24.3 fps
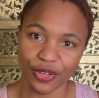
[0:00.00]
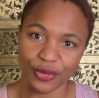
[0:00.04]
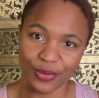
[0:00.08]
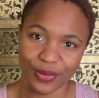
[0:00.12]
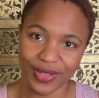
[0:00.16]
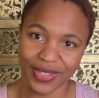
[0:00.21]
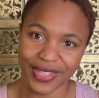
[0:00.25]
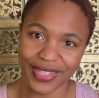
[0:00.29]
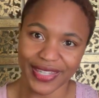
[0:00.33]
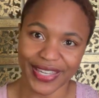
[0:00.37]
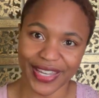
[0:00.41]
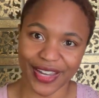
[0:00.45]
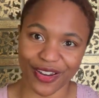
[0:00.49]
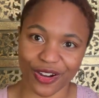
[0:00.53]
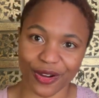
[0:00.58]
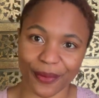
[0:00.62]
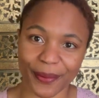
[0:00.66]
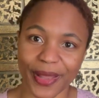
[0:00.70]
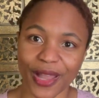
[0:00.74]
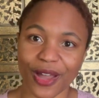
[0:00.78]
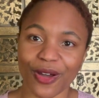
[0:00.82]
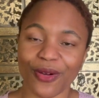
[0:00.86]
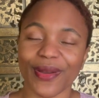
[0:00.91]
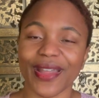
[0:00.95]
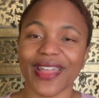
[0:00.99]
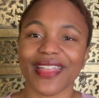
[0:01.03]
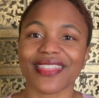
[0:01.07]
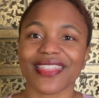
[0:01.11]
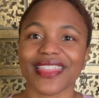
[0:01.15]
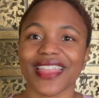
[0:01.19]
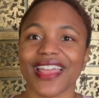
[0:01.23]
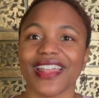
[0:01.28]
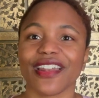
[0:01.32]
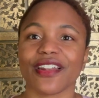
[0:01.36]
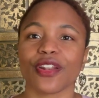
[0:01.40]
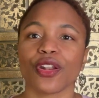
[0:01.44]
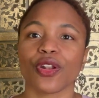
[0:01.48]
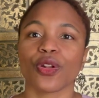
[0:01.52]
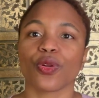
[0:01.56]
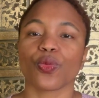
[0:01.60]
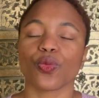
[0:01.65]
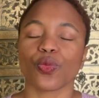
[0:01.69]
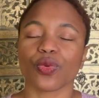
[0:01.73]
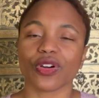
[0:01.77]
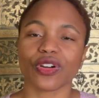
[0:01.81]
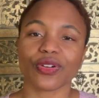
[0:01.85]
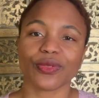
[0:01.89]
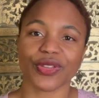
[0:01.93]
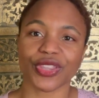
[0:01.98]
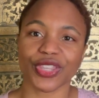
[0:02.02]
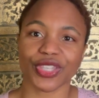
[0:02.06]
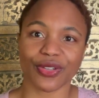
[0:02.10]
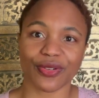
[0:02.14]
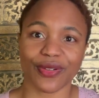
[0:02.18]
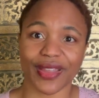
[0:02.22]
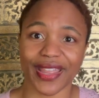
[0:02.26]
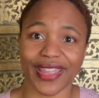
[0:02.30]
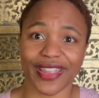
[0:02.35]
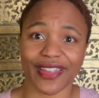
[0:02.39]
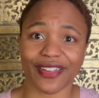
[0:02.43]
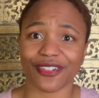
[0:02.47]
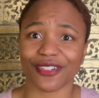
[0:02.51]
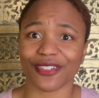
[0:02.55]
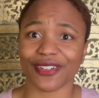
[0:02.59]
really care about and then work with your anger,